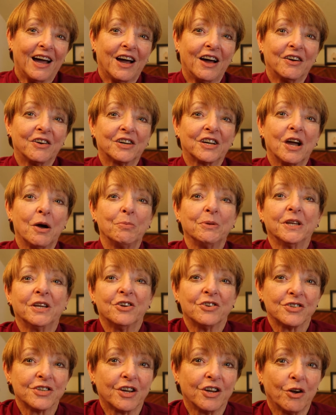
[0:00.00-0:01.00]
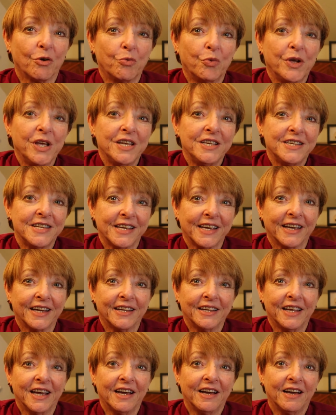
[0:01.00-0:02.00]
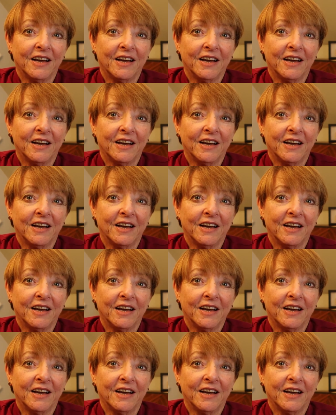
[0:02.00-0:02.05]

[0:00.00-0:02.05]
A couple of years ago, we did